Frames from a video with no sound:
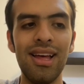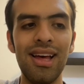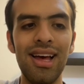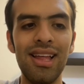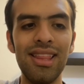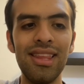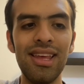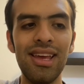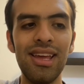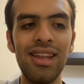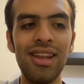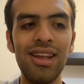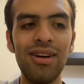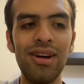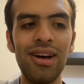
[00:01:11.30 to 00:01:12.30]
and
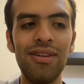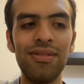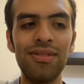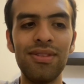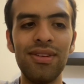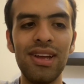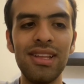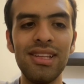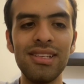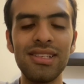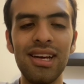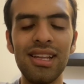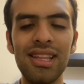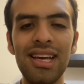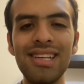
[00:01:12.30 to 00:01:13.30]
then after I
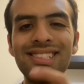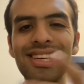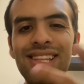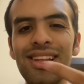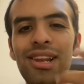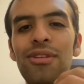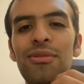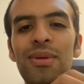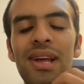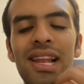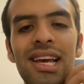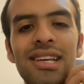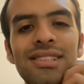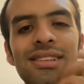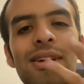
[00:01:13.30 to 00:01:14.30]
discard, I suddenly
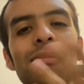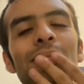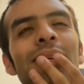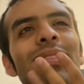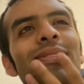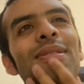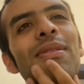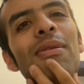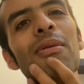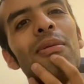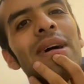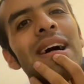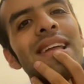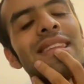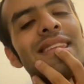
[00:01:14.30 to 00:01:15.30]
realized that, you know
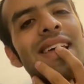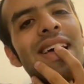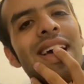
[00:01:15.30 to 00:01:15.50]
what?